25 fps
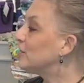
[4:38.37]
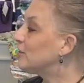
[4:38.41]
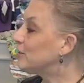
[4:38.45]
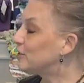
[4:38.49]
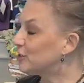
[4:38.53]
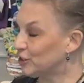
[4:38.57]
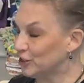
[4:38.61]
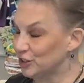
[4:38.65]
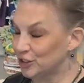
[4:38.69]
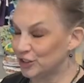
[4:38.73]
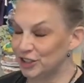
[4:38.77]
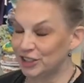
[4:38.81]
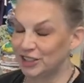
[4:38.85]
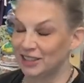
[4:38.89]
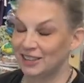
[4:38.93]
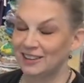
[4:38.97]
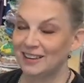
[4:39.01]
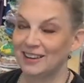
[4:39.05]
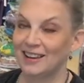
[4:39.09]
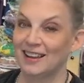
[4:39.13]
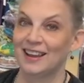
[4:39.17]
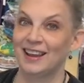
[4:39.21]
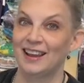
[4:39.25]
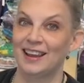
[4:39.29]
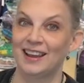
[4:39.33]
serging
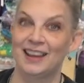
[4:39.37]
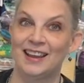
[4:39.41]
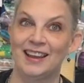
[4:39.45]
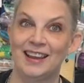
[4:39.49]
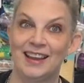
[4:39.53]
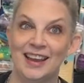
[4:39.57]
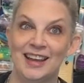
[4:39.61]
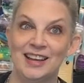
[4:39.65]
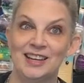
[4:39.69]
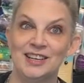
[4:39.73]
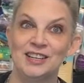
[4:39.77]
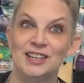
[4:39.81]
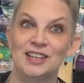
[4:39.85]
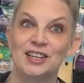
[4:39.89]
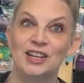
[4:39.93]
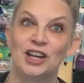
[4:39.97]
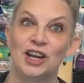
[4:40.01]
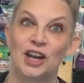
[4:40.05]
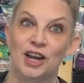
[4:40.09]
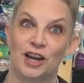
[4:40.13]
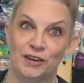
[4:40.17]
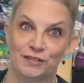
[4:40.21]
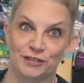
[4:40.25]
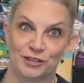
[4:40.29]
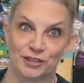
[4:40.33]
and
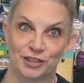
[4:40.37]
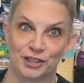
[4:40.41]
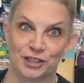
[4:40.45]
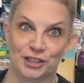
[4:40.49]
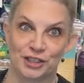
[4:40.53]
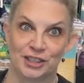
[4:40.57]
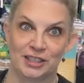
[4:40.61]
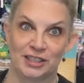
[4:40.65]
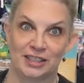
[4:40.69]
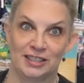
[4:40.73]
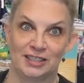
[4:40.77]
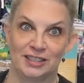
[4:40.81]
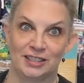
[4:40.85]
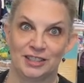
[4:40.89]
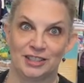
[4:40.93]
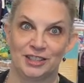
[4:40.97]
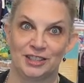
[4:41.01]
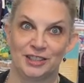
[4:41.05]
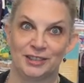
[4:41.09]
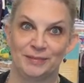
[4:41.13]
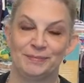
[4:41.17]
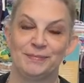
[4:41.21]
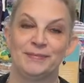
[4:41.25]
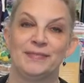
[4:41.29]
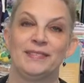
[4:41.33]
cover stitch.
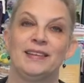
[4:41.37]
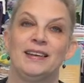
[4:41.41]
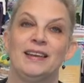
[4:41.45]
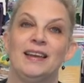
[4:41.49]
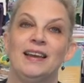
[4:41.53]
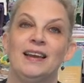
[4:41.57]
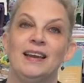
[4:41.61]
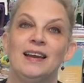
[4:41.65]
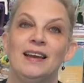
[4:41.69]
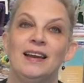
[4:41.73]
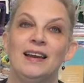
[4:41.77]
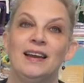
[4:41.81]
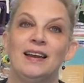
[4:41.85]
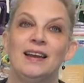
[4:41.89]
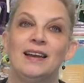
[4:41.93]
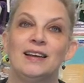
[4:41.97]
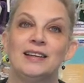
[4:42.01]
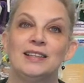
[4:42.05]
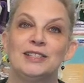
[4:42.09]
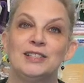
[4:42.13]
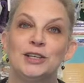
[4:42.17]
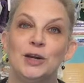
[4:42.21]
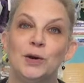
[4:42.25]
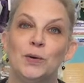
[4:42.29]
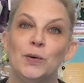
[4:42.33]
Okay.
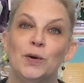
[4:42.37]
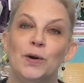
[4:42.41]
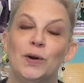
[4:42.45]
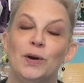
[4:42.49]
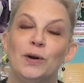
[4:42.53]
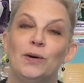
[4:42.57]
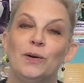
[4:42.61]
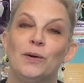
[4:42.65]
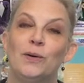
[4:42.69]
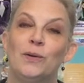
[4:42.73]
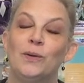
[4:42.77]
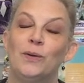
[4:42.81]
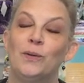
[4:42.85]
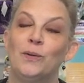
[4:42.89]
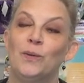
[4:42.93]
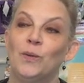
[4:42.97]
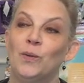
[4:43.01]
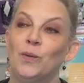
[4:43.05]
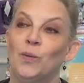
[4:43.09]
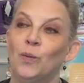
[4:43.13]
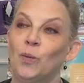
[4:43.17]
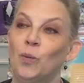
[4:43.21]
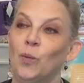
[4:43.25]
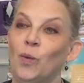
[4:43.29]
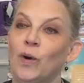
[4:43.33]
So
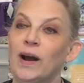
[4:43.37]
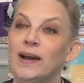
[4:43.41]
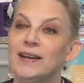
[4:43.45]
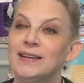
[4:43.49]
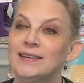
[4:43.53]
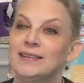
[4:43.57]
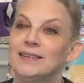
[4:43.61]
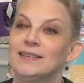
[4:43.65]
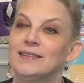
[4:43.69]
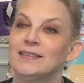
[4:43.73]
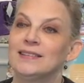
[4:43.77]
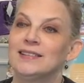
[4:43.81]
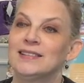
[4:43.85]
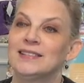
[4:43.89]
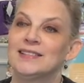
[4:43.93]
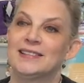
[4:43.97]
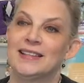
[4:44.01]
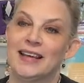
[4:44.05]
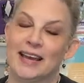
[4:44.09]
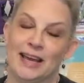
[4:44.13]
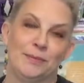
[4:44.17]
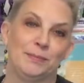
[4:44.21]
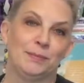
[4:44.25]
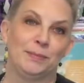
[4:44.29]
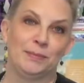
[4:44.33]
what does
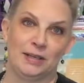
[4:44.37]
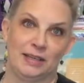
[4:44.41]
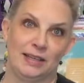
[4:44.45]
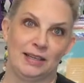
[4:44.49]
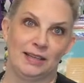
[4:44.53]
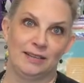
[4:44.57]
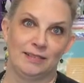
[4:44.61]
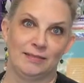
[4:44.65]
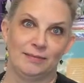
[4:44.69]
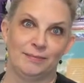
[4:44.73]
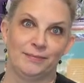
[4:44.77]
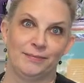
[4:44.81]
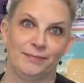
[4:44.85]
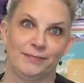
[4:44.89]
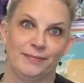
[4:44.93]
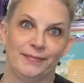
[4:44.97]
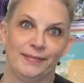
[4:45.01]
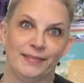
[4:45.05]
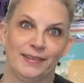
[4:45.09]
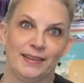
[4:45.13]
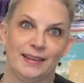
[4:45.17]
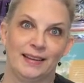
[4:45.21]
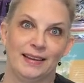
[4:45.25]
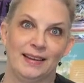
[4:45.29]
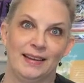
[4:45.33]
that mean?
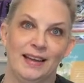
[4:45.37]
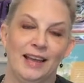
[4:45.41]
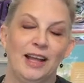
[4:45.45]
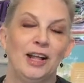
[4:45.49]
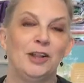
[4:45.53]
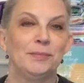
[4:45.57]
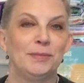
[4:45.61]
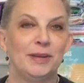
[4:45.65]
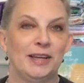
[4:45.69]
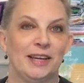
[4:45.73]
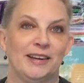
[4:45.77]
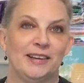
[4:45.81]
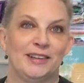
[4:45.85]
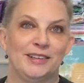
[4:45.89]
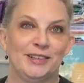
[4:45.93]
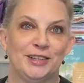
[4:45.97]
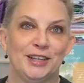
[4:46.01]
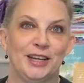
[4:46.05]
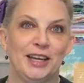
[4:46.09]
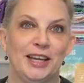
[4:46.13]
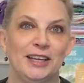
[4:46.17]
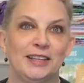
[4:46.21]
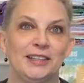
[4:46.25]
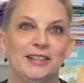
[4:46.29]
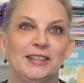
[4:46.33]
Help me out here,
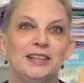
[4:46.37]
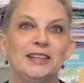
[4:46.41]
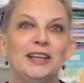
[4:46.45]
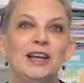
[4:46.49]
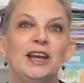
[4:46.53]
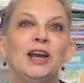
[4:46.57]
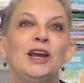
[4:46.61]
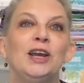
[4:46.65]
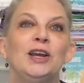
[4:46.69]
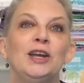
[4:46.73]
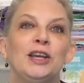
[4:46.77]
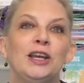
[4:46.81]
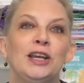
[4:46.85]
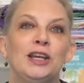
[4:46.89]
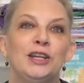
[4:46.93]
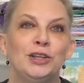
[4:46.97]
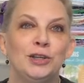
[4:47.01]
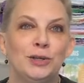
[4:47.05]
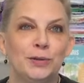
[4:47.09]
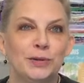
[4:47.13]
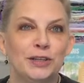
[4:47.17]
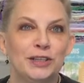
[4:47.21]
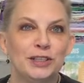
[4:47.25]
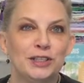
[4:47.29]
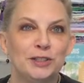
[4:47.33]
Kaylin. Can
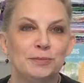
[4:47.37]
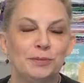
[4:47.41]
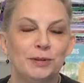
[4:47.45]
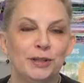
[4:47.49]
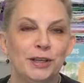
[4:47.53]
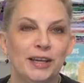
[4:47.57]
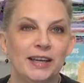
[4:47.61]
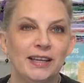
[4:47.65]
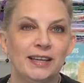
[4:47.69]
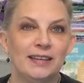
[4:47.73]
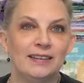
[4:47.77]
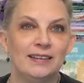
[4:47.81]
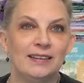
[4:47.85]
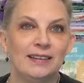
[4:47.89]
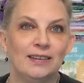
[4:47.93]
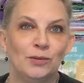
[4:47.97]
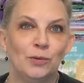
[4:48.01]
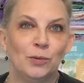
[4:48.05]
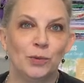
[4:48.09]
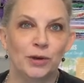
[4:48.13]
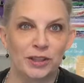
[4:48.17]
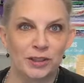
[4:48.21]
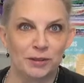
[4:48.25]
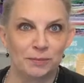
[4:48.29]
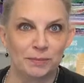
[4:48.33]
you explain
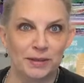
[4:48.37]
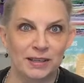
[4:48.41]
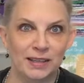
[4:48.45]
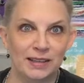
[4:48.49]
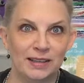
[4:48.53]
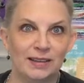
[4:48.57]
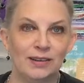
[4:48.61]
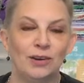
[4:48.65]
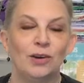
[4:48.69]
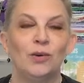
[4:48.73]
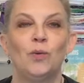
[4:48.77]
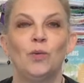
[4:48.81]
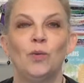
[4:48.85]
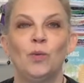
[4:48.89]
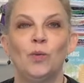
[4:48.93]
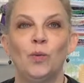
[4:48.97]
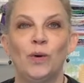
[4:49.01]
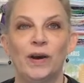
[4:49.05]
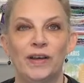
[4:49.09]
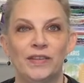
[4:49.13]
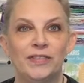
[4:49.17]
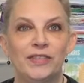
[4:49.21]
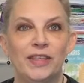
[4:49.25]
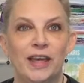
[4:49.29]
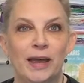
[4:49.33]
with me
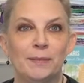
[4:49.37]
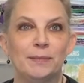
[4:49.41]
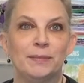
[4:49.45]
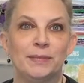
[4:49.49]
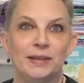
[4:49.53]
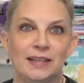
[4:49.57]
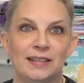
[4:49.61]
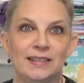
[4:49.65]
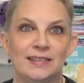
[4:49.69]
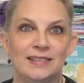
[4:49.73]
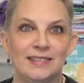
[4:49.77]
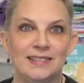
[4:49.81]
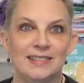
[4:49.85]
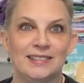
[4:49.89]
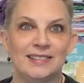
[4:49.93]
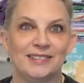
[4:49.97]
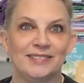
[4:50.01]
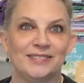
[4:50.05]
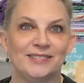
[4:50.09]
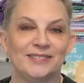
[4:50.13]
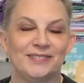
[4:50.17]
what that means?